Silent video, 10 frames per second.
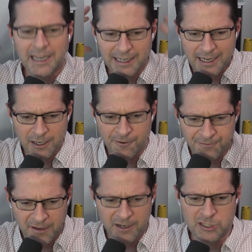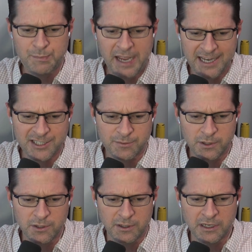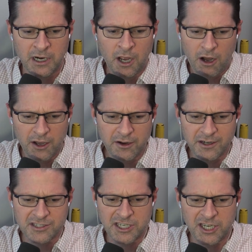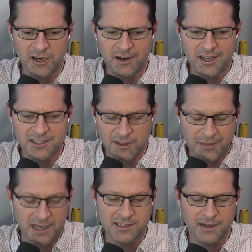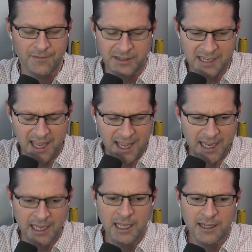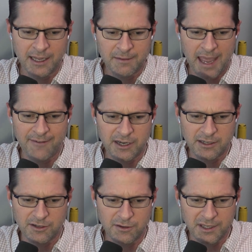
and letting your fears pass through and all your insecurities, the things of the day, like having to do